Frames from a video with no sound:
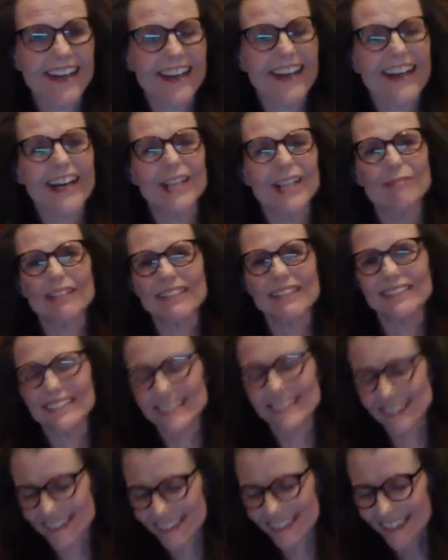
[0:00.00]
I'm
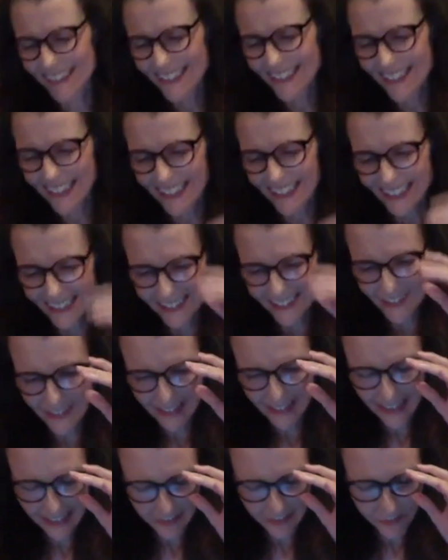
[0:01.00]

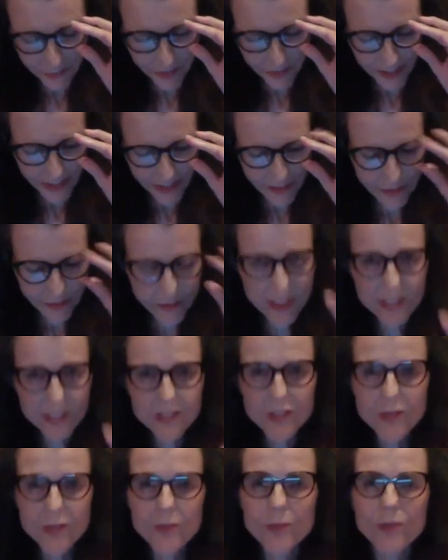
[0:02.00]
you know, I, I
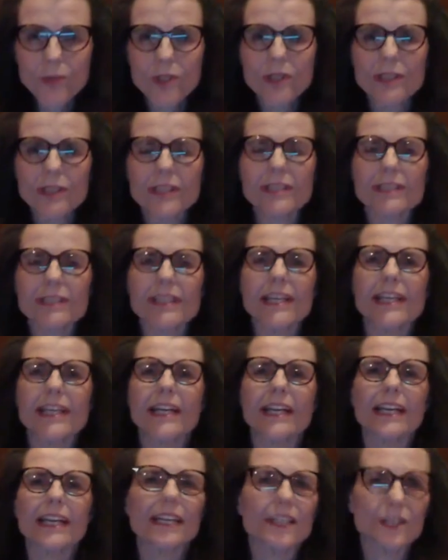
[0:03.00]
read your work
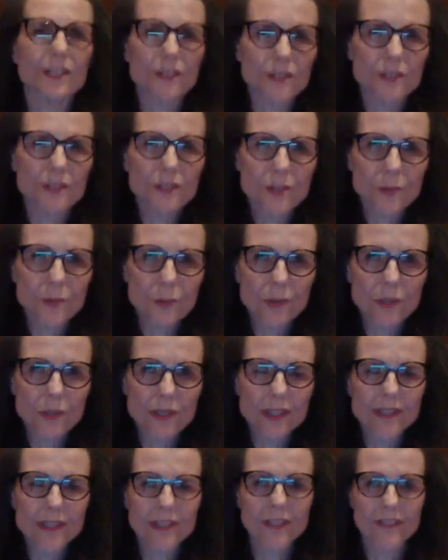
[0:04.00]
and I hear your
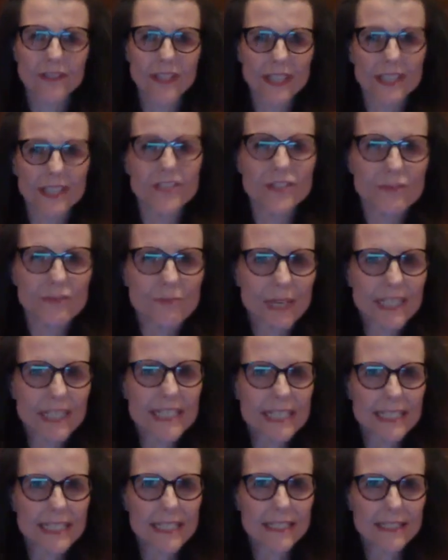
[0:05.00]
work on the edge of
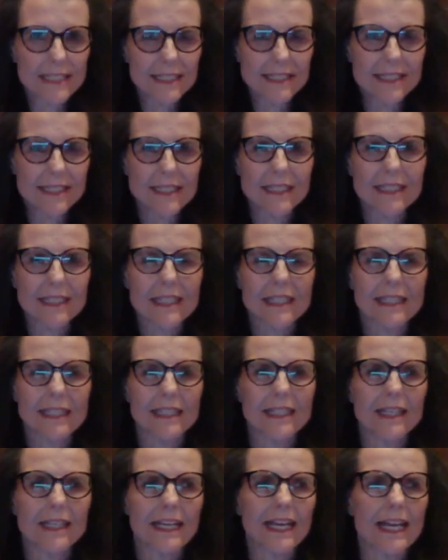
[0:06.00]
my seat.
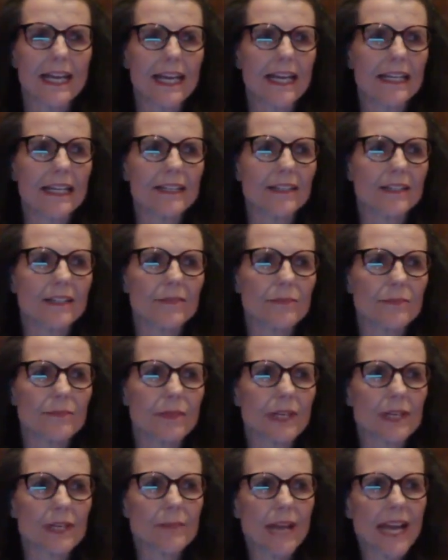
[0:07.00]
And
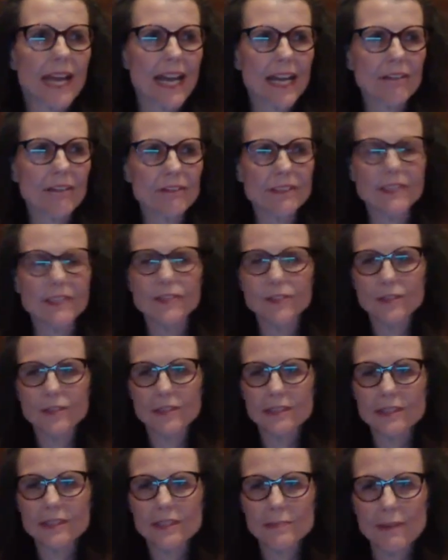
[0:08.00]
but I'm half in your
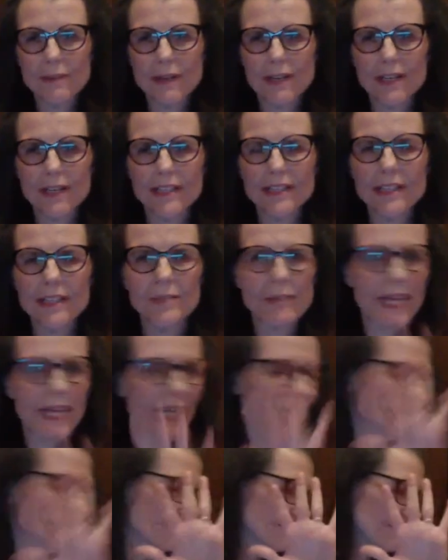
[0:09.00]
lily pond and I'm
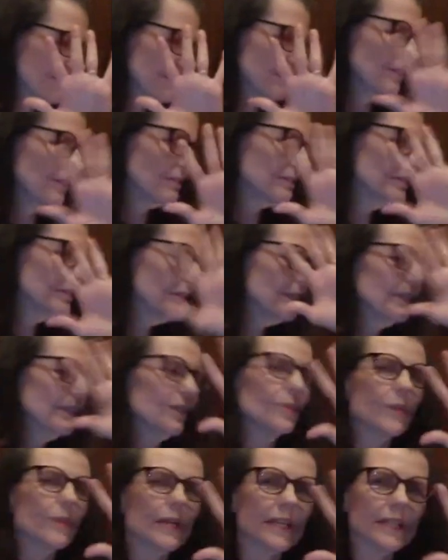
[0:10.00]
half, you know, looking
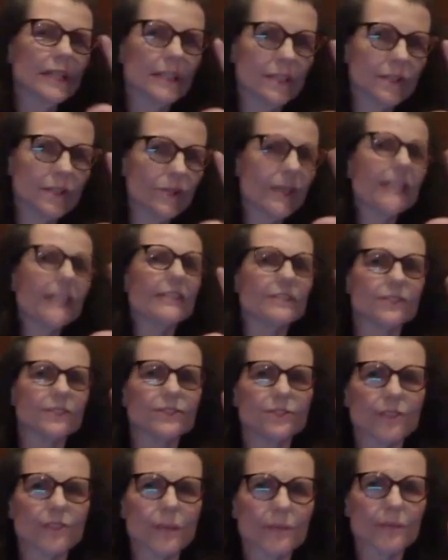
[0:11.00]
away in great
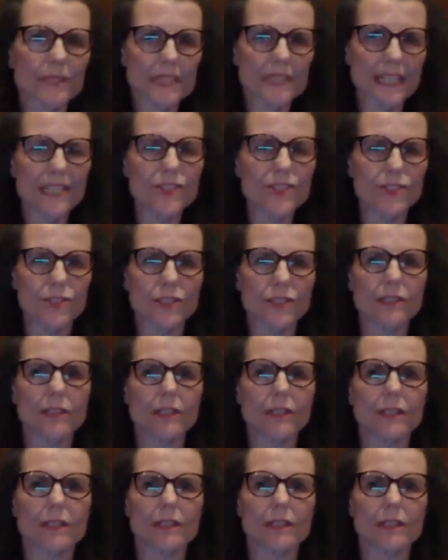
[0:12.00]
trepidation